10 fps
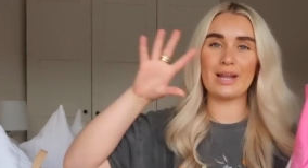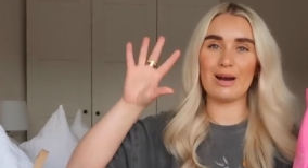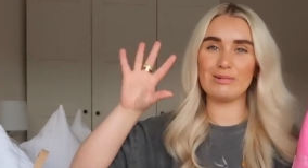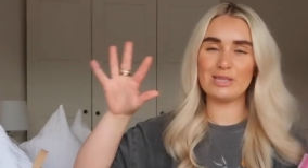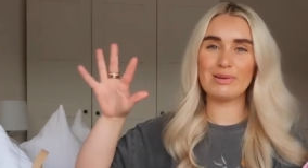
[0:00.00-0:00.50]

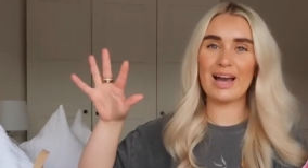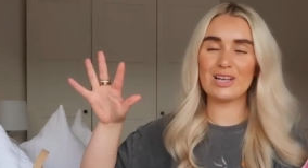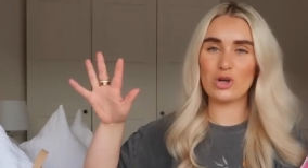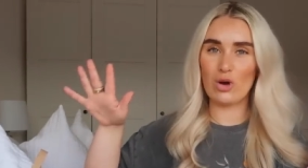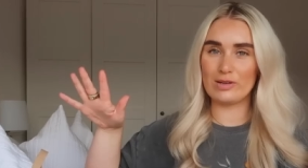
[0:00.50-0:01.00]
Now, you
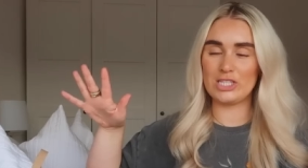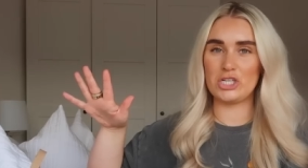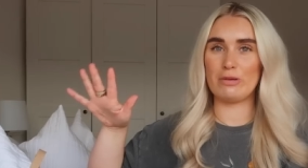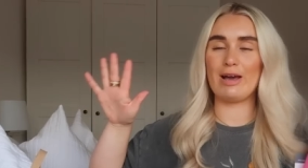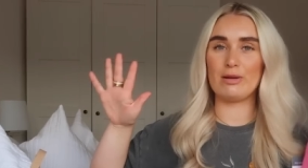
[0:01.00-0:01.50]
guys already
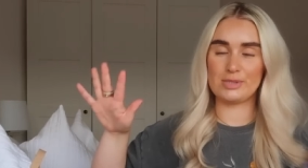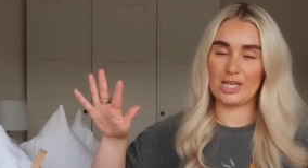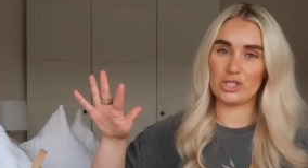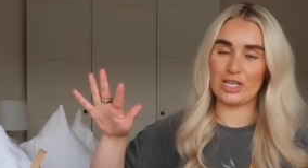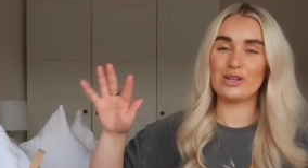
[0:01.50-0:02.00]
know my
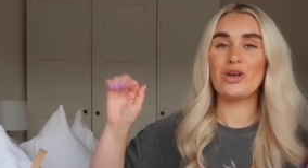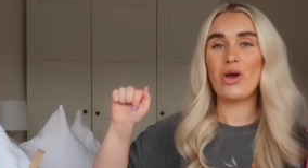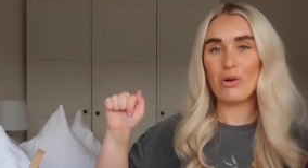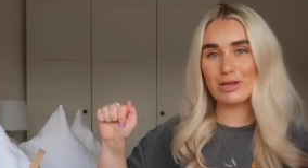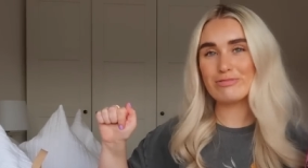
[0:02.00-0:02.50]
obsession
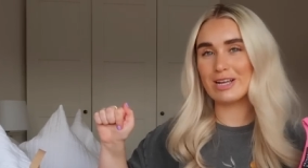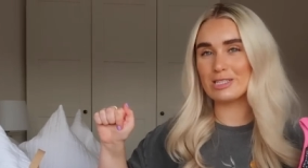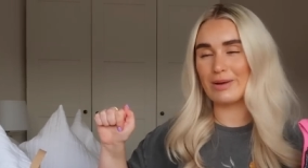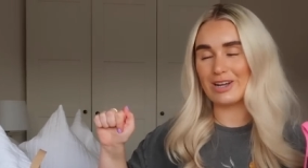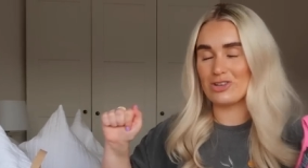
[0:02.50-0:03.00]
with
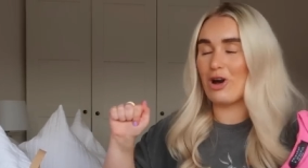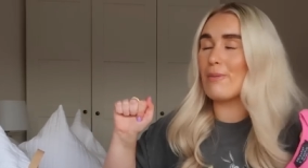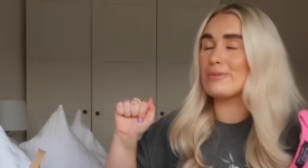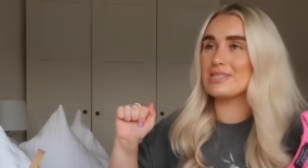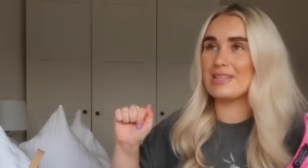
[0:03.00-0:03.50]
racerback
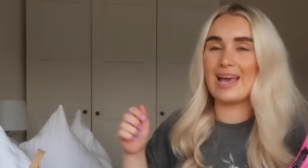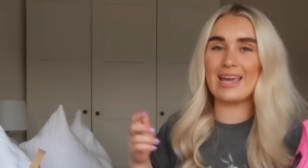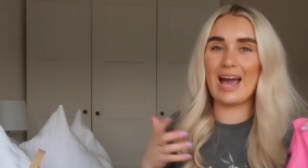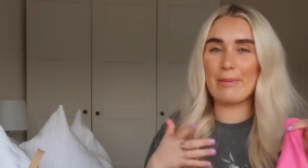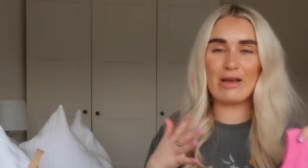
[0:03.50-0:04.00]
tops.
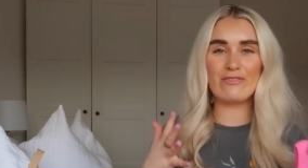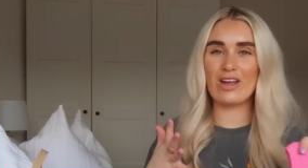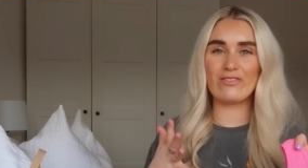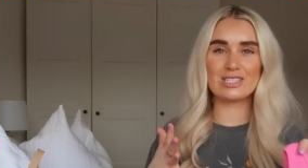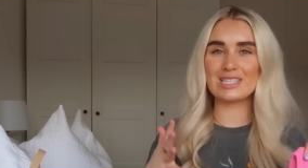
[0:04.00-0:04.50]
They are my
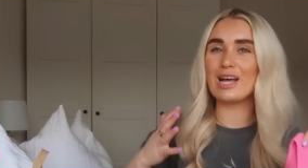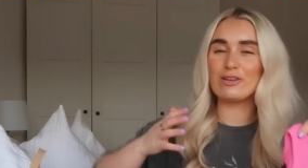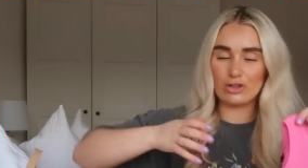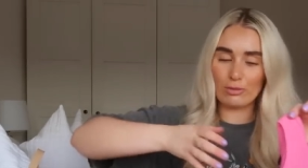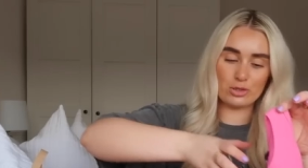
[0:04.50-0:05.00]
favourite
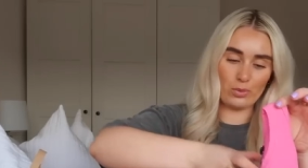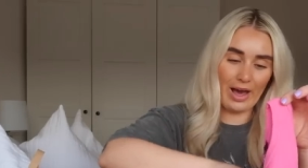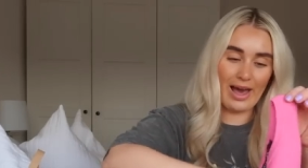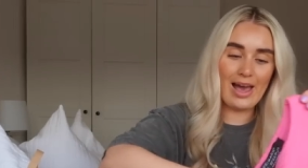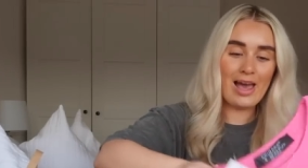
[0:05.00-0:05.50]
style of top to
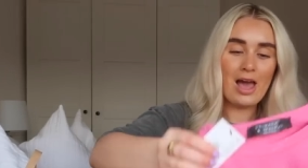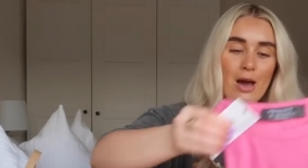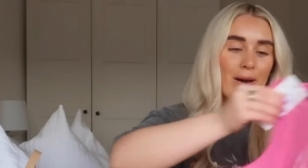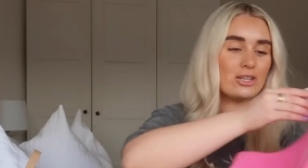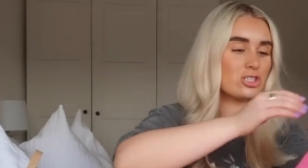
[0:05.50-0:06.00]
wear.
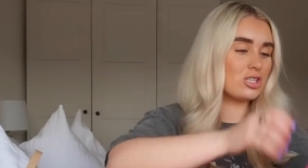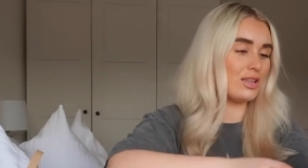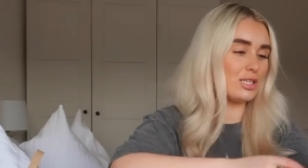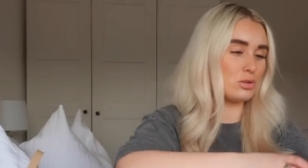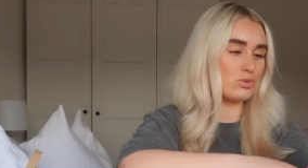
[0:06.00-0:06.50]
But I just
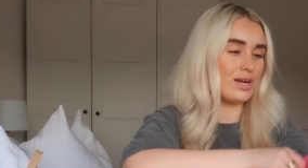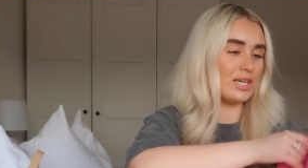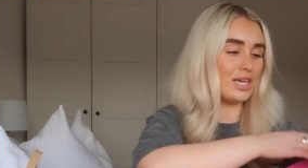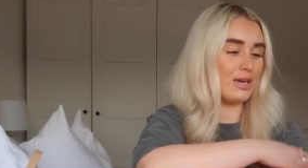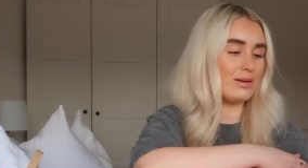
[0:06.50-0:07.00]
thought this was
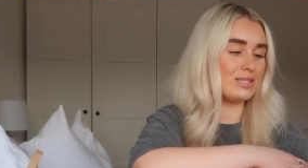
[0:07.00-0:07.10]
really cute.